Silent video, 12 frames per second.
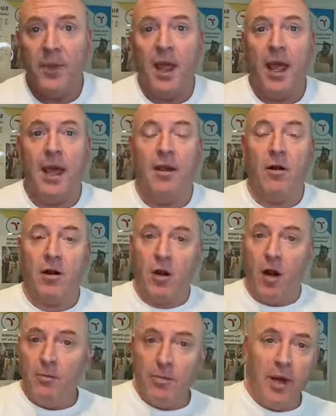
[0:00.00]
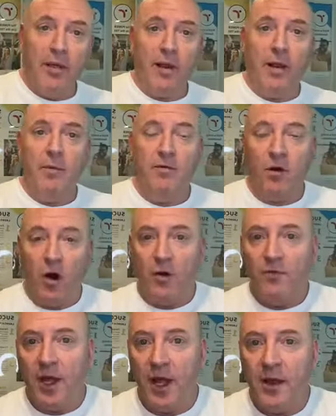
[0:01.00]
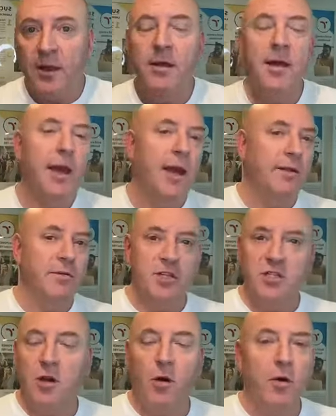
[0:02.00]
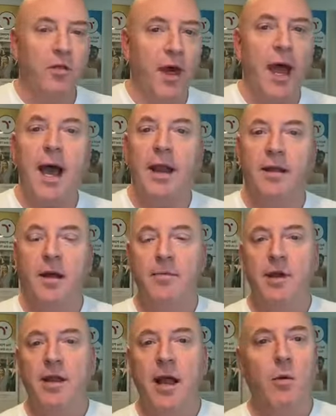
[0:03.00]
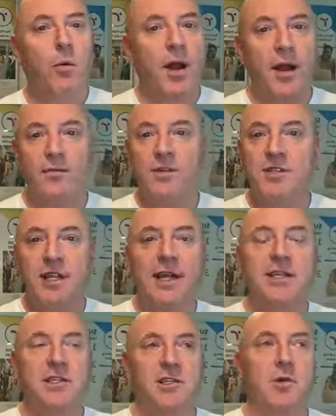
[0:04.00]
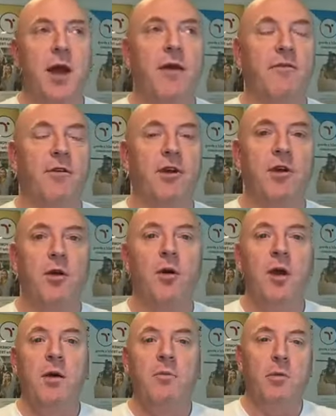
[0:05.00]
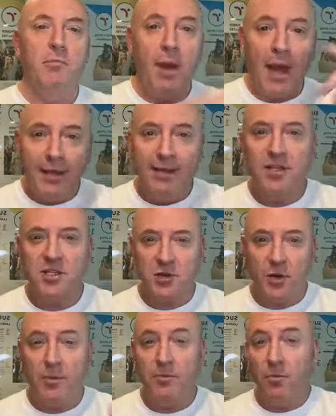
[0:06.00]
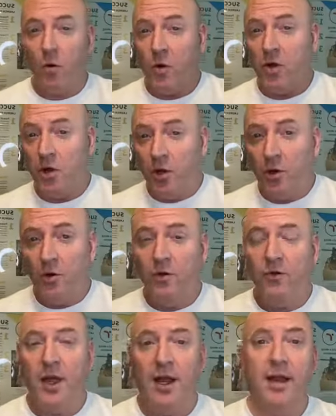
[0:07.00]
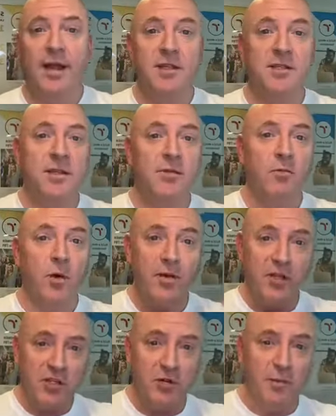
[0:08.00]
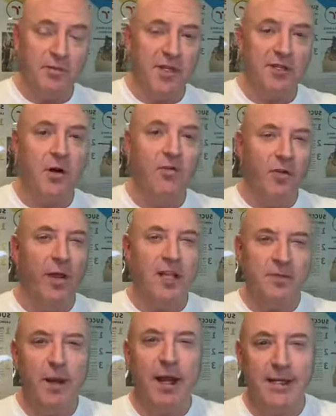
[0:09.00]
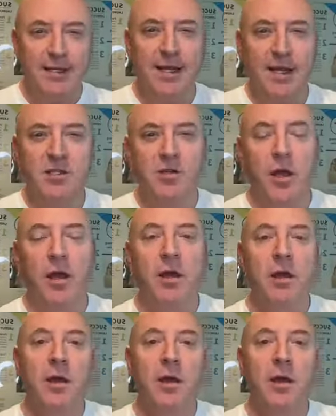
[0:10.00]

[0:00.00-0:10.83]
and our company that I'm involved in, and just go with that. I mean, whatever is the easiest, right, for you. But make this script more you than it is what the script is. Hopefully that's making sense to you.